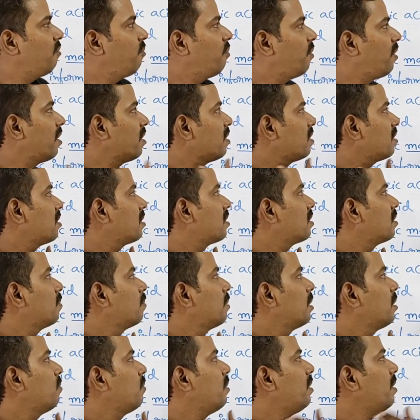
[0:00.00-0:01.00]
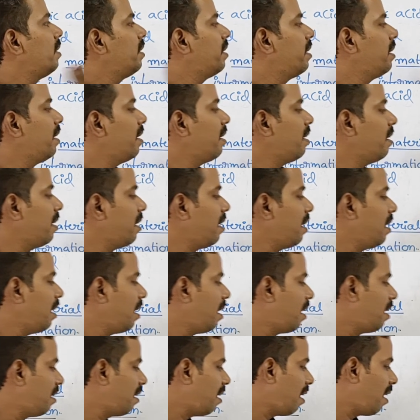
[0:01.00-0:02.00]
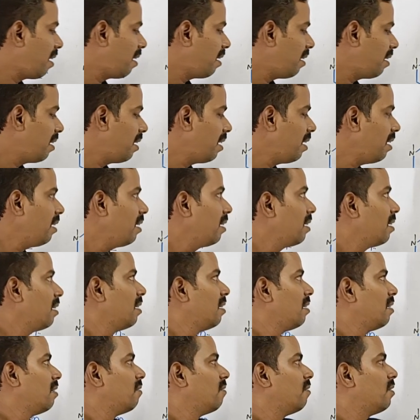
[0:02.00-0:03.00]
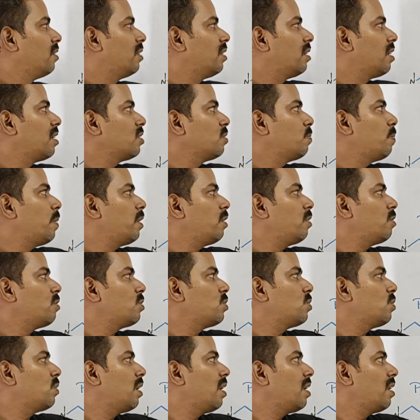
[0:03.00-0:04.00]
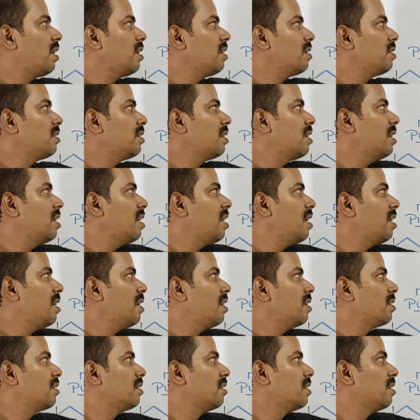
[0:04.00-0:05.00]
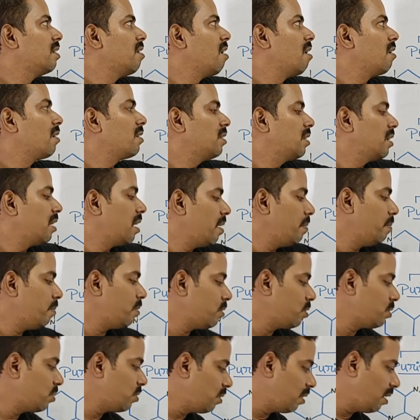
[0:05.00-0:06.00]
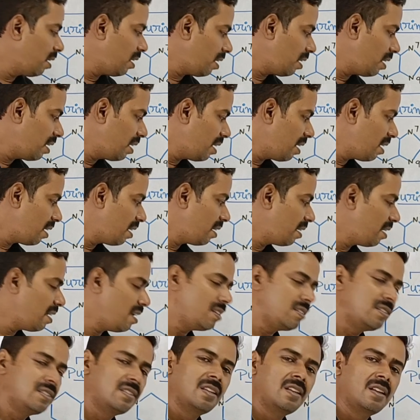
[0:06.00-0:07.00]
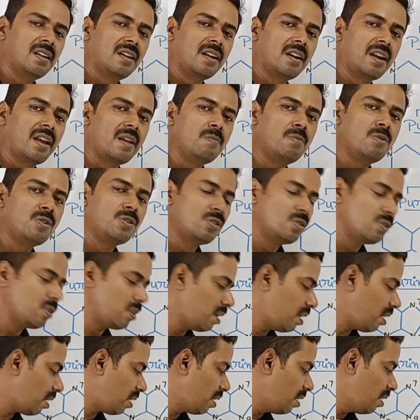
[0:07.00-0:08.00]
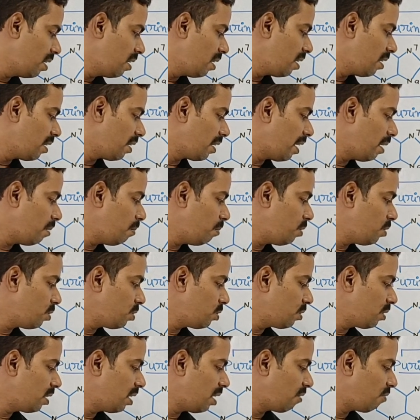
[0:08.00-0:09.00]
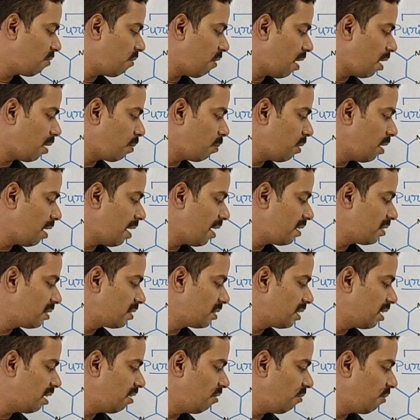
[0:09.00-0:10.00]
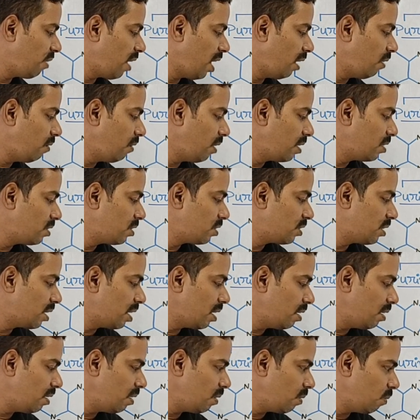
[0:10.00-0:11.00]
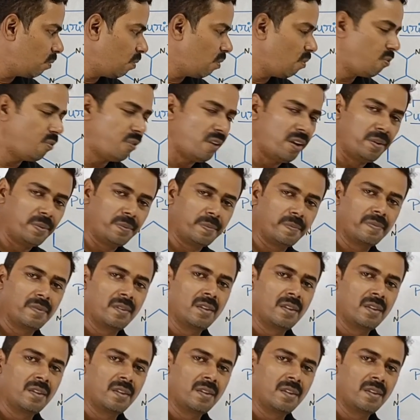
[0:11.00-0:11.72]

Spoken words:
difference between DNA and RNA with respect to sugar is, here it is deoxyribose sugar, here it is ribose sugar. Ribose sugar formula is C5H10O5.